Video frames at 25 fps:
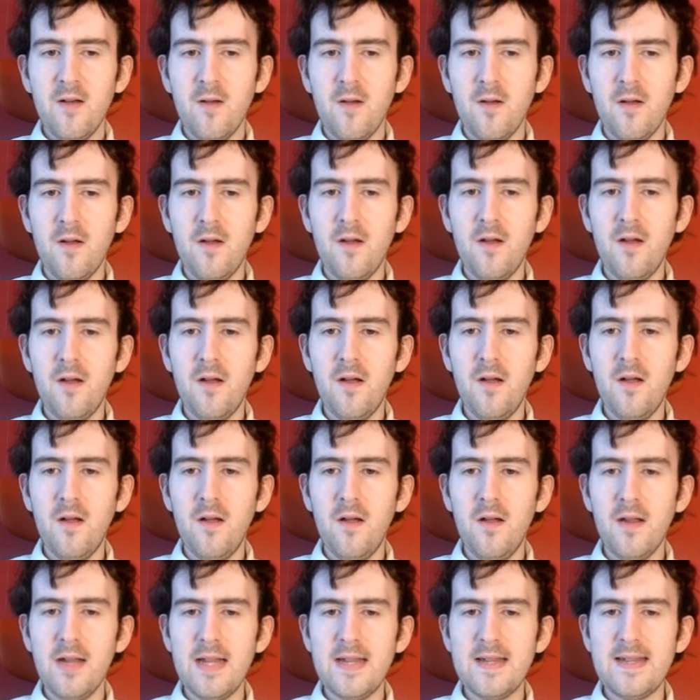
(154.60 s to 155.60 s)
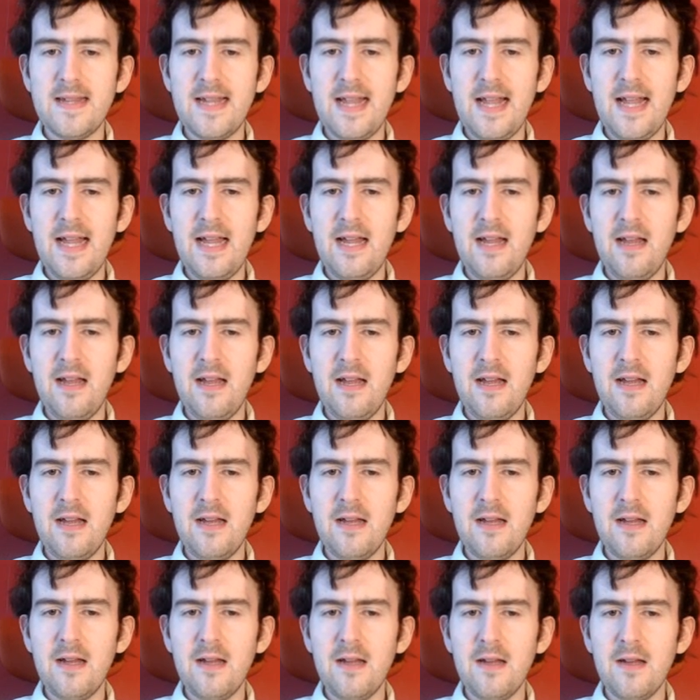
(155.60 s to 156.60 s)
Oh, the
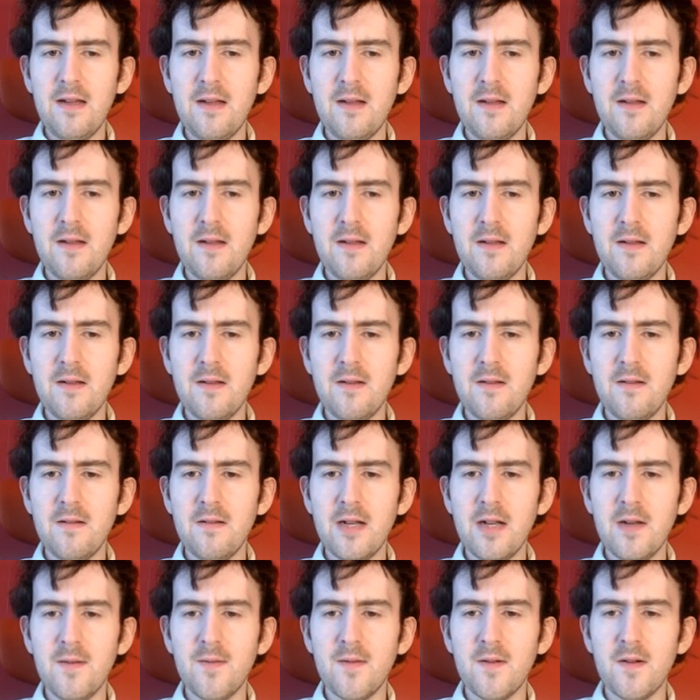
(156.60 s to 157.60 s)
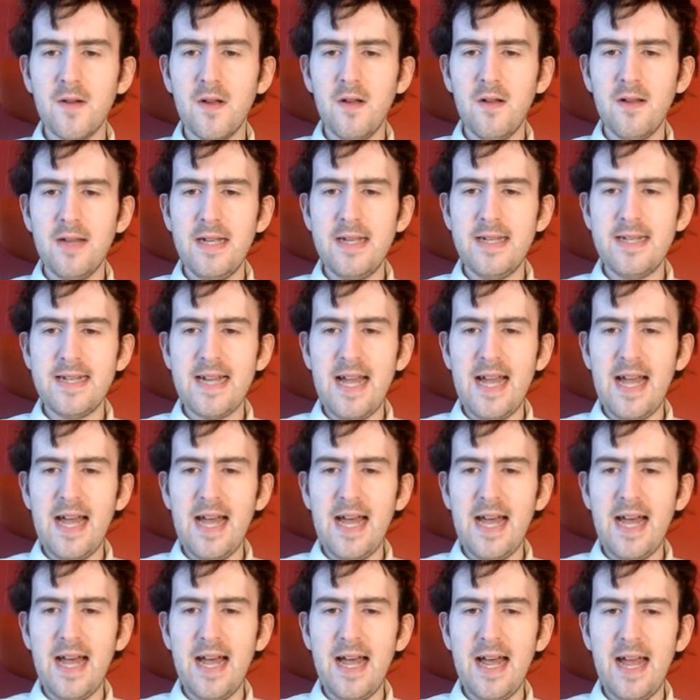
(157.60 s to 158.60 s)
sound of rolling
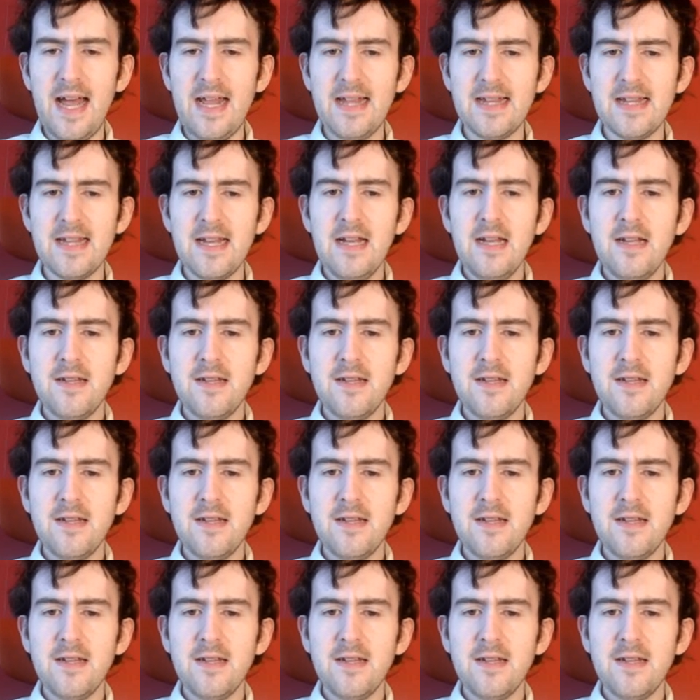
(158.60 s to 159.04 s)
dice